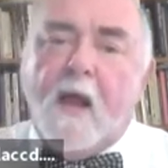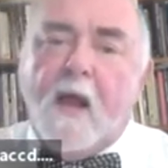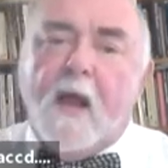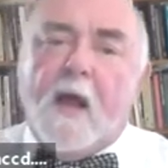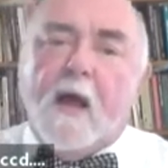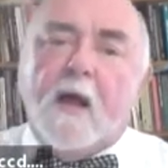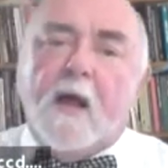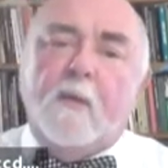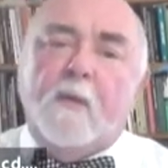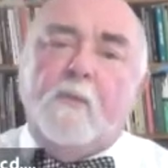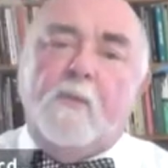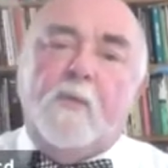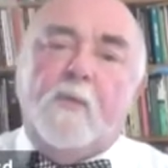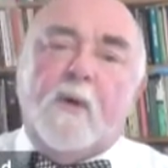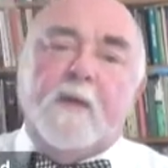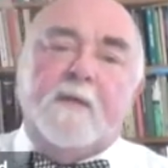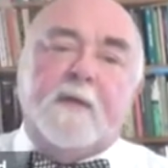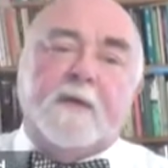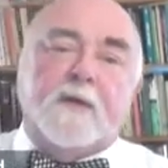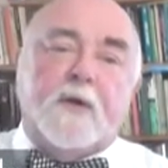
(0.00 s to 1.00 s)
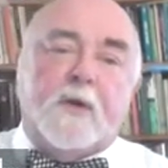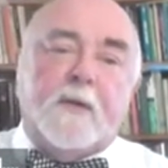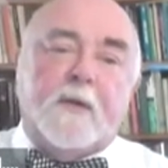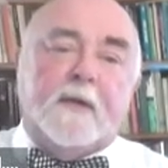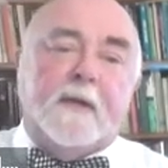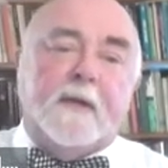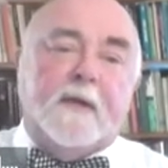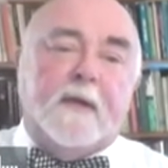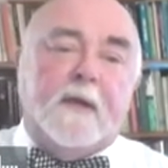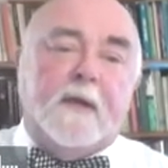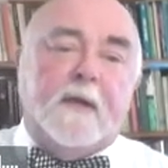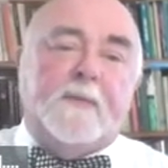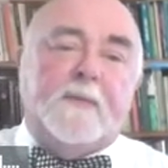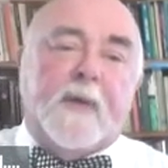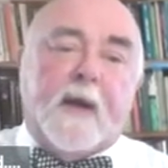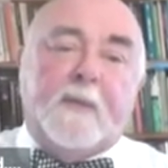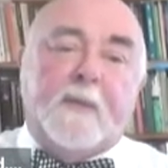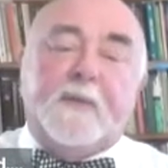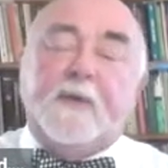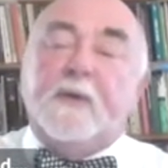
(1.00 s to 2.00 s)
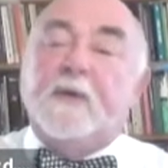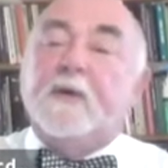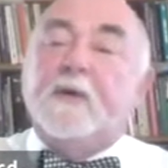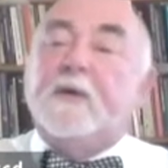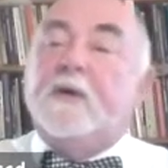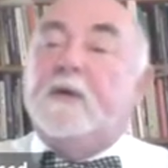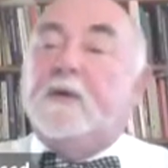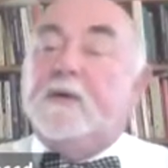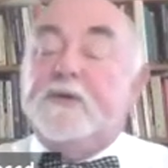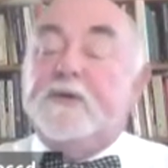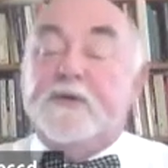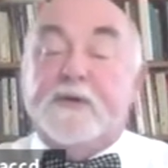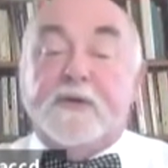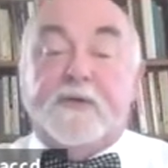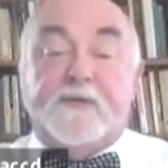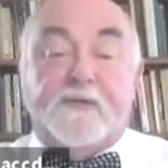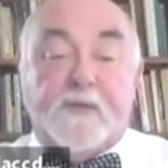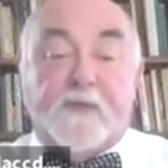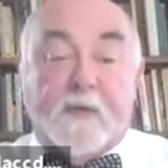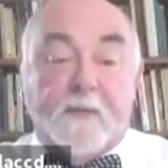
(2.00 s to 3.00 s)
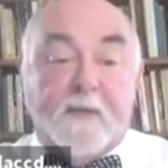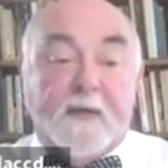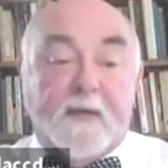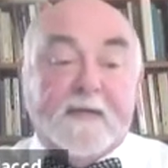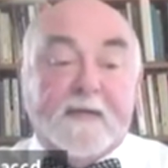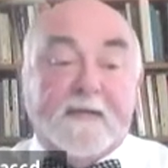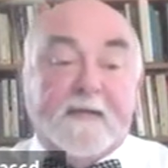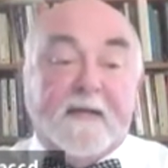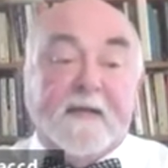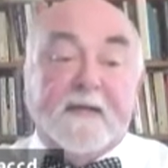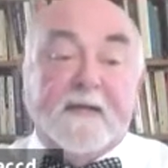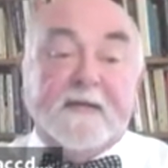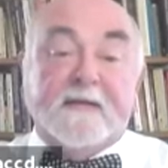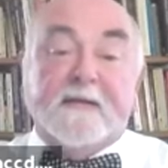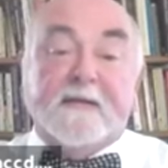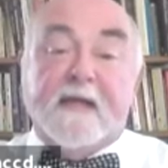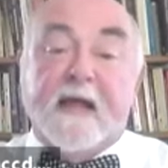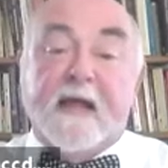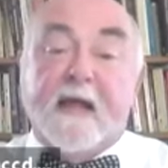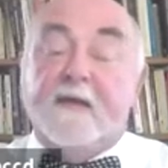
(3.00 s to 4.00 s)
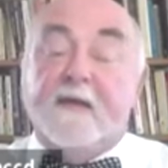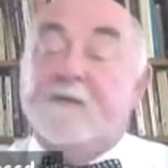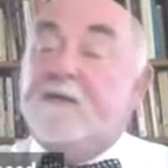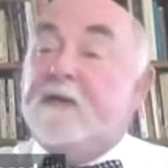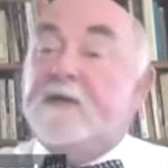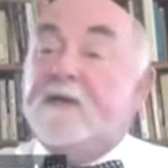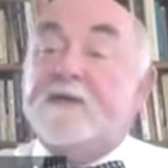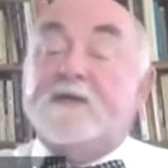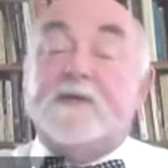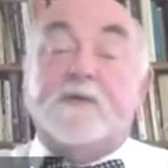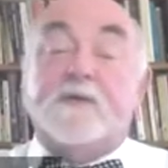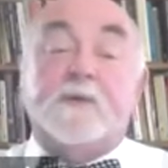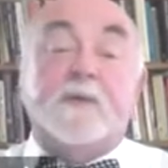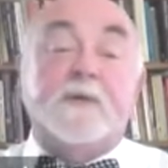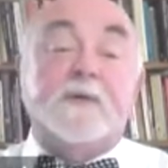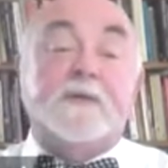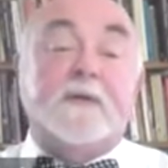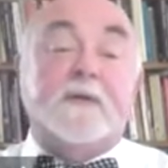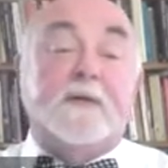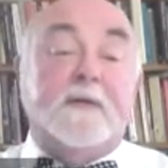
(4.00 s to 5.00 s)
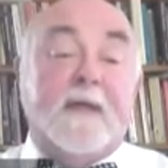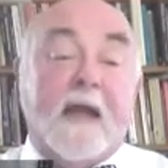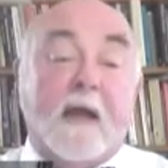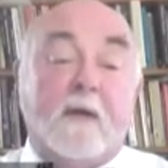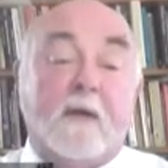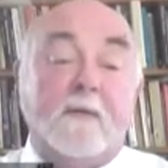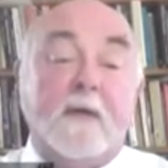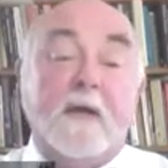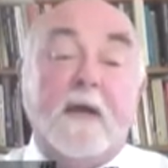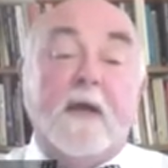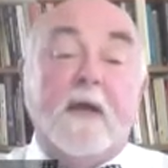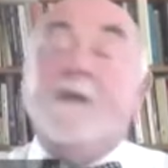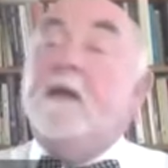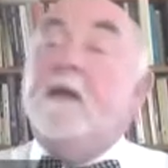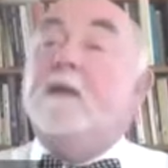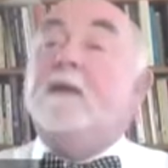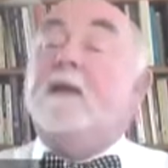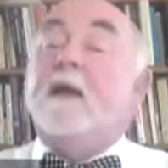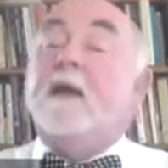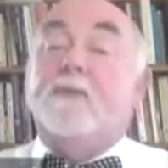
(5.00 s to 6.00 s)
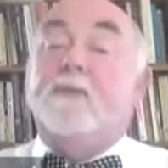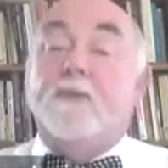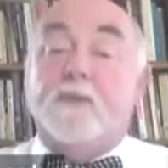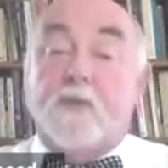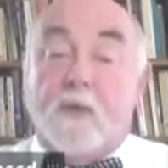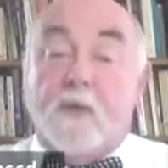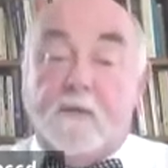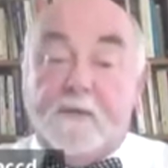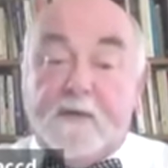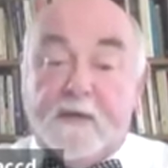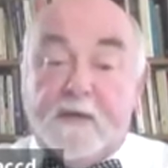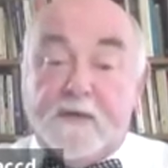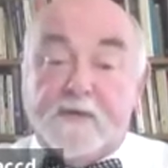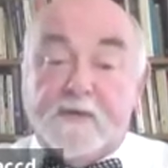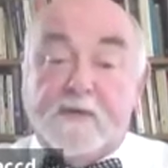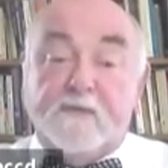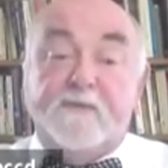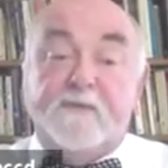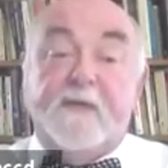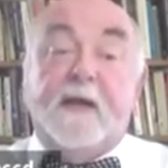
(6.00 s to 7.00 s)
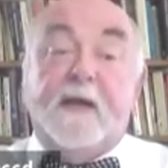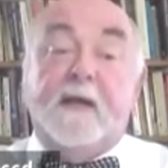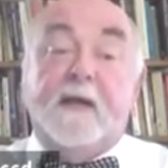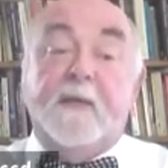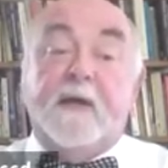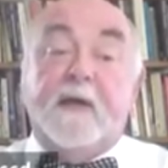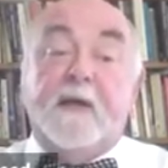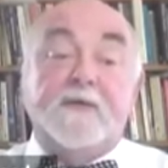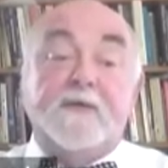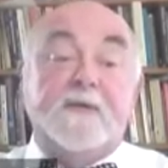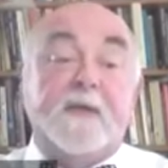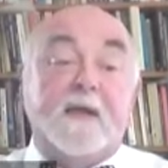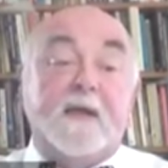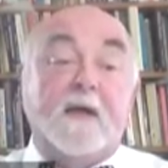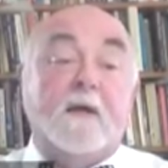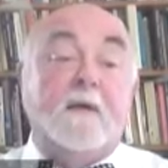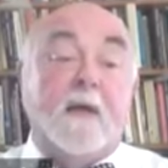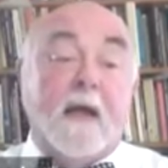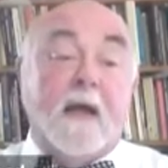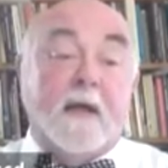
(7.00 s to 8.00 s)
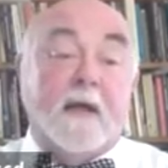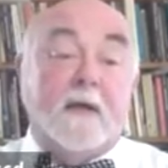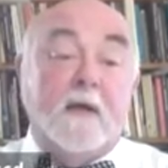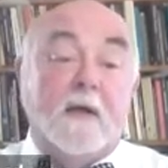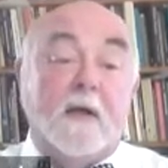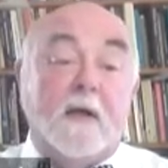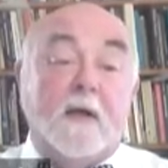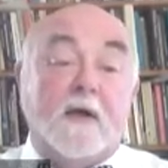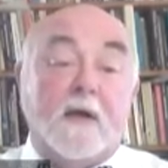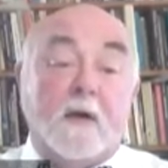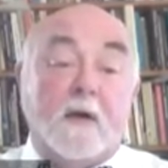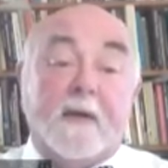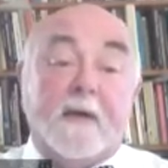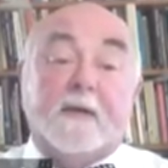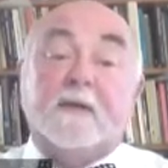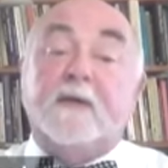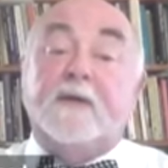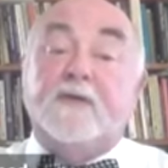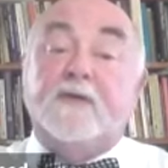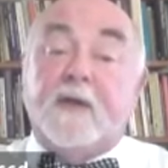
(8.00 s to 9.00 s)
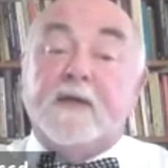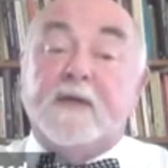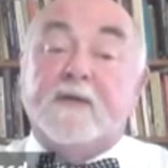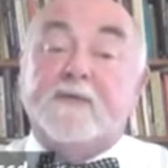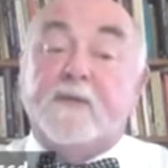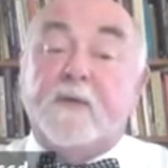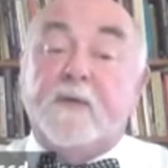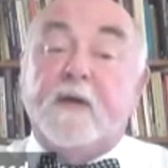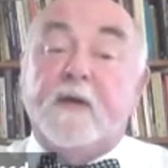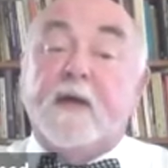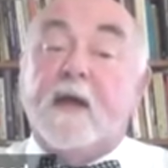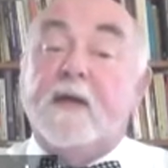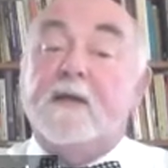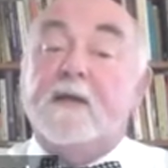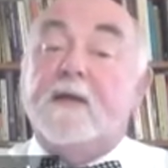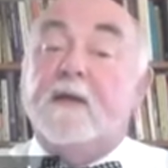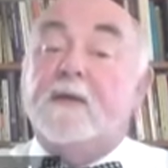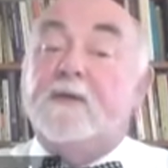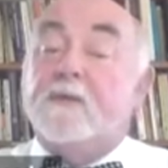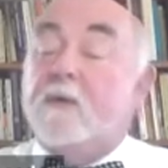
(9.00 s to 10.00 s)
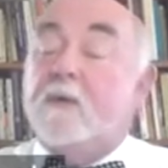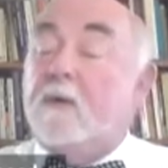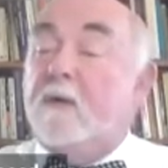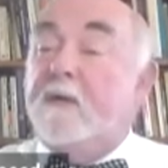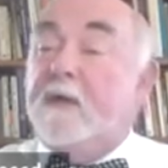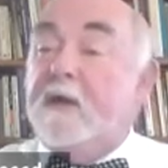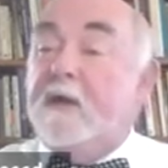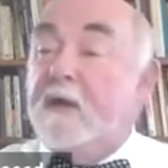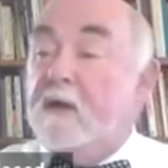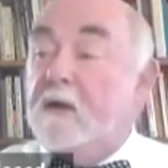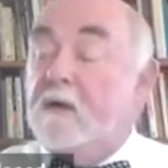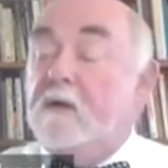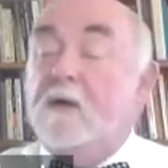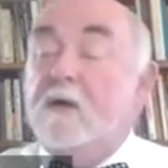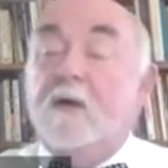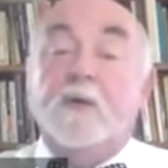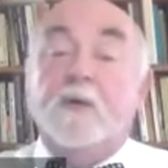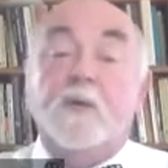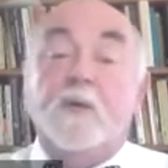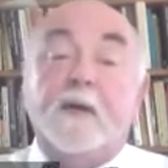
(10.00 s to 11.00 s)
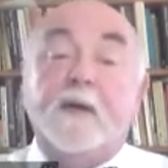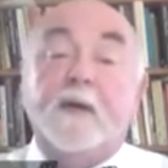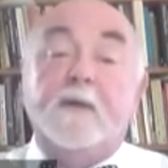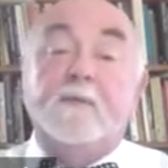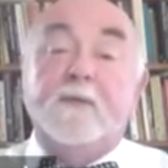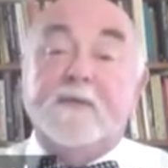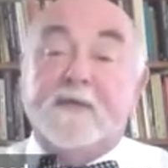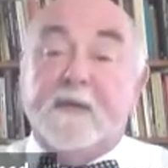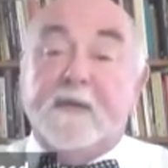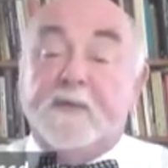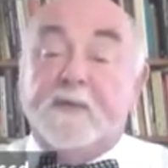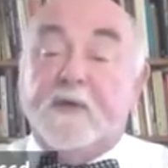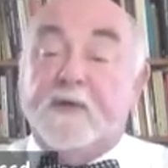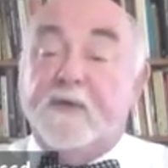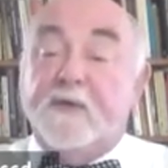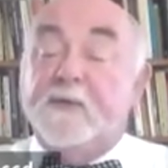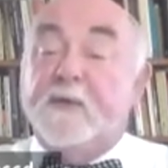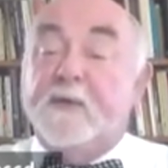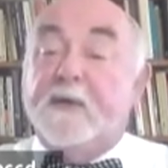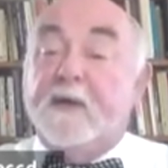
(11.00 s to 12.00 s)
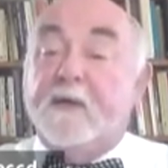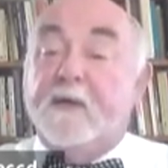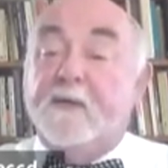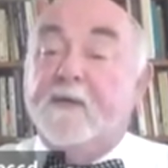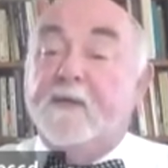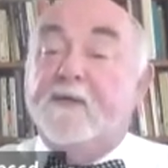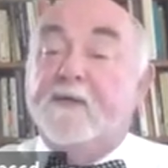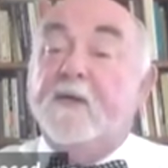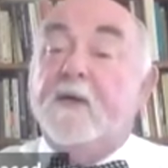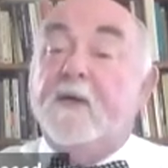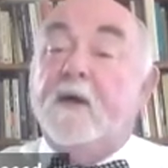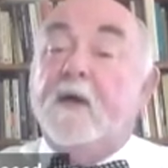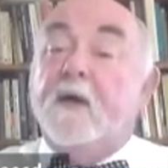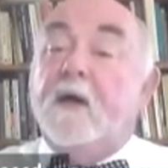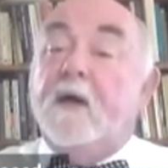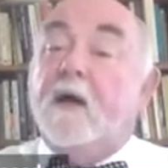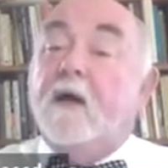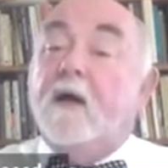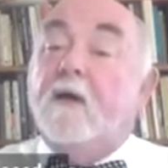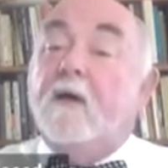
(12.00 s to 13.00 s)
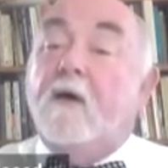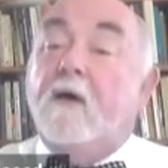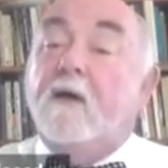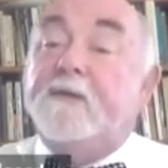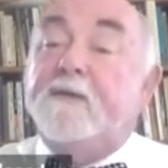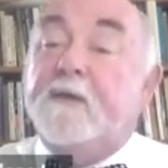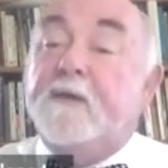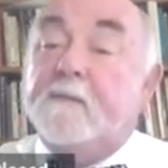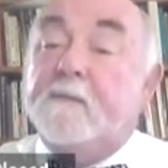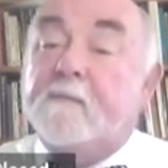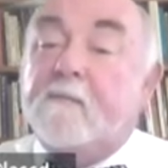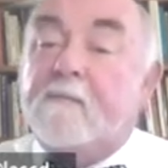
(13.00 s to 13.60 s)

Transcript: Uh, one of the currently popular conclusions from this is that if test scores are down, then K through 12 teachers are failing because they are not correctly transferring content to all the eager, willing receptacles. We hear this uh, often.